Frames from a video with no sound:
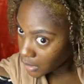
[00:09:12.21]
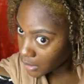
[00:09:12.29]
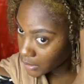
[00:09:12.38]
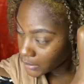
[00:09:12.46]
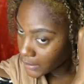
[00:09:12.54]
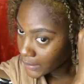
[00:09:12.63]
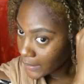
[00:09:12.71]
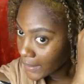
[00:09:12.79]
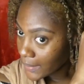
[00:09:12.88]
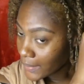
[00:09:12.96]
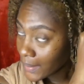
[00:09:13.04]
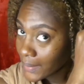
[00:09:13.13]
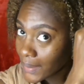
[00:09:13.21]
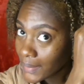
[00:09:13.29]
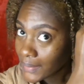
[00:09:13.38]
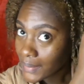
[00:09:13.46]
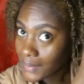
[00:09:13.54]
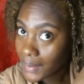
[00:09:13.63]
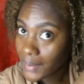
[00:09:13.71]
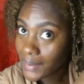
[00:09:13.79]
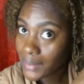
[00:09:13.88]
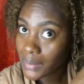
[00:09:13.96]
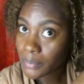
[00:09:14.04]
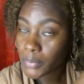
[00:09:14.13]
And cry, yeah.
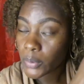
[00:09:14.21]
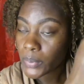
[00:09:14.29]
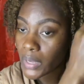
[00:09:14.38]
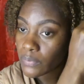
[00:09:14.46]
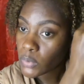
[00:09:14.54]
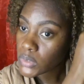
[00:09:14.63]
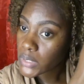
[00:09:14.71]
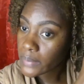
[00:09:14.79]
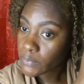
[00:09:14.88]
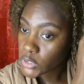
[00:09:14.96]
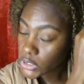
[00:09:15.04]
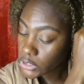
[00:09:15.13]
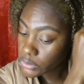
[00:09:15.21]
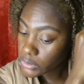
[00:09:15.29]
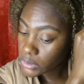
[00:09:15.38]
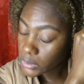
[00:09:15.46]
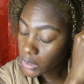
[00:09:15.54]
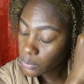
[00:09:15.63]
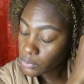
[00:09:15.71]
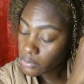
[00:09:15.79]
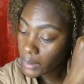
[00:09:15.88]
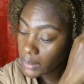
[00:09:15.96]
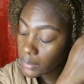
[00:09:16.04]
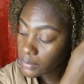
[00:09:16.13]
But we have no time for tears. Okay,
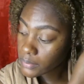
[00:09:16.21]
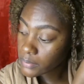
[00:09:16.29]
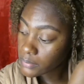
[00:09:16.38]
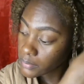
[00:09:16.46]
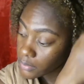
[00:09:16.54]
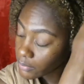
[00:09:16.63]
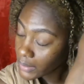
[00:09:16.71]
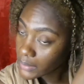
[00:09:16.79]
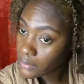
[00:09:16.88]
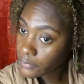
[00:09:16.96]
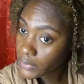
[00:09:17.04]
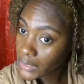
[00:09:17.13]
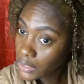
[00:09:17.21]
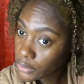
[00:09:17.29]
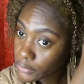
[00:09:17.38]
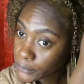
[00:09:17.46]
cry. I'm ready for you.